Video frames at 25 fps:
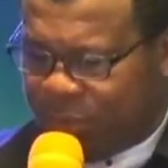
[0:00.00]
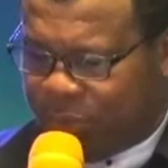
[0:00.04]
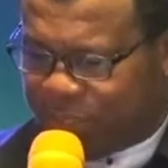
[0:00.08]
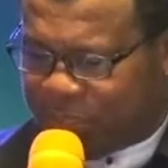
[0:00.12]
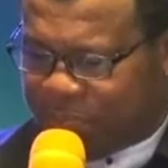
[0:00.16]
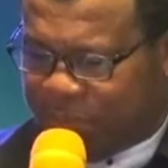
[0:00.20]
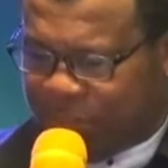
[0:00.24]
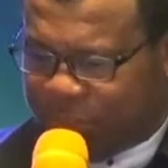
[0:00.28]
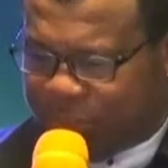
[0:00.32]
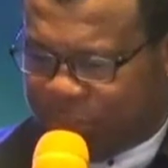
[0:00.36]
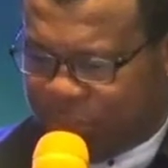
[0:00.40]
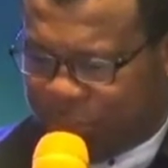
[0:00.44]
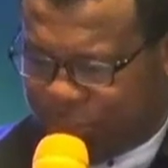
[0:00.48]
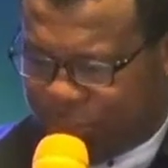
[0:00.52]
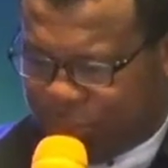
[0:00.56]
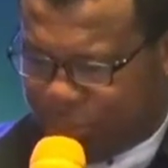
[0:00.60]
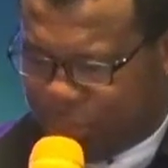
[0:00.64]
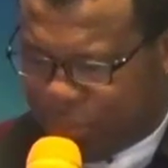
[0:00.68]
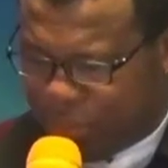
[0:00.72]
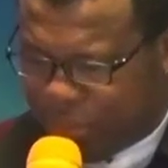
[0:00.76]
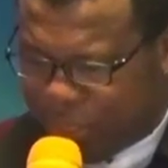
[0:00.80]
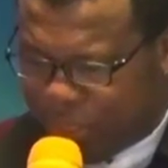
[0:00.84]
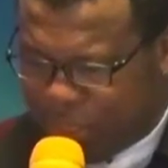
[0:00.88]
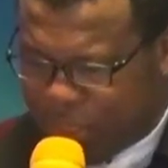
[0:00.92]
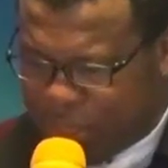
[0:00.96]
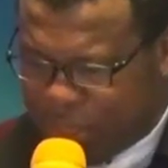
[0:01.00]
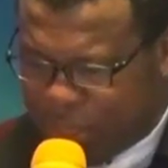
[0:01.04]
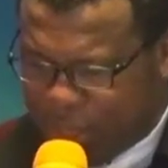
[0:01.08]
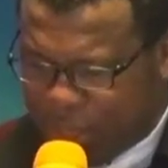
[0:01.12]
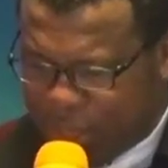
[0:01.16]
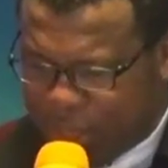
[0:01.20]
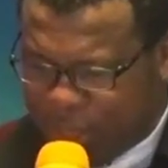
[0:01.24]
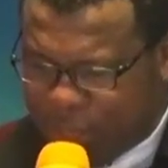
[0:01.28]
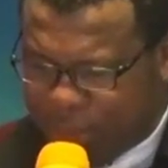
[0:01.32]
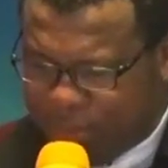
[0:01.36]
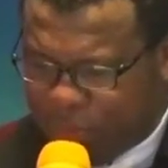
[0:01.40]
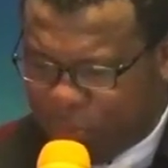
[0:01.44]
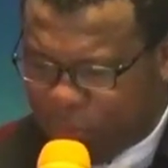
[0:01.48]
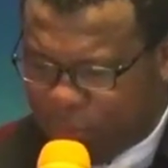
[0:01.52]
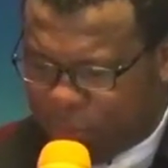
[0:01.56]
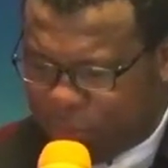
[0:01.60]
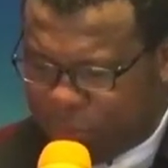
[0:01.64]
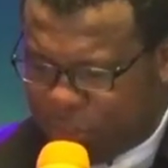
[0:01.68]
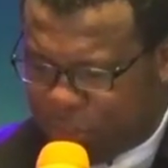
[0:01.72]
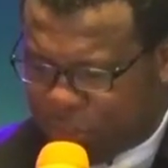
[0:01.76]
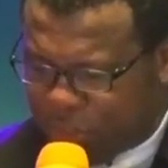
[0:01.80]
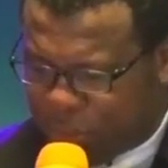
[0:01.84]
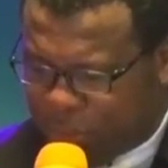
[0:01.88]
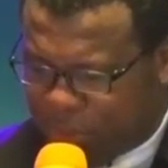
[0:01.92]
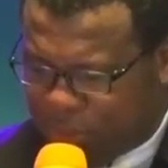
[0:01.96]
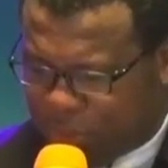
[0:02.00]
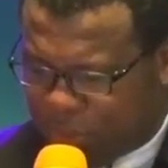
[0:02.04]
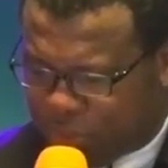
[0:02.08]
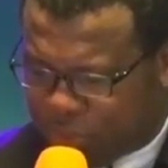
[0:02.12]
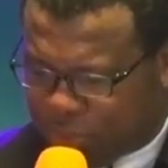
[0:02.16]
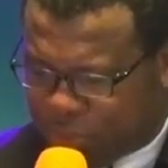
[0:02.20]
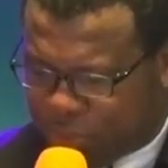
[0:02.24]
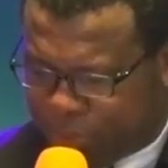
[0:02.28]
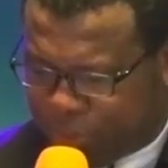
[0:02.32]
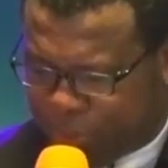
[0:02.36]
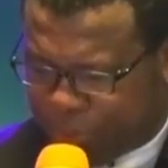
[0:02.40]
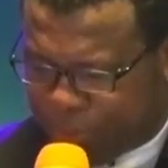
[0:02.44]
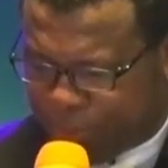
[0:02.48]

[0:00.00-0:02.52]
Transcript: counting on you. Let me open it on my own scripture.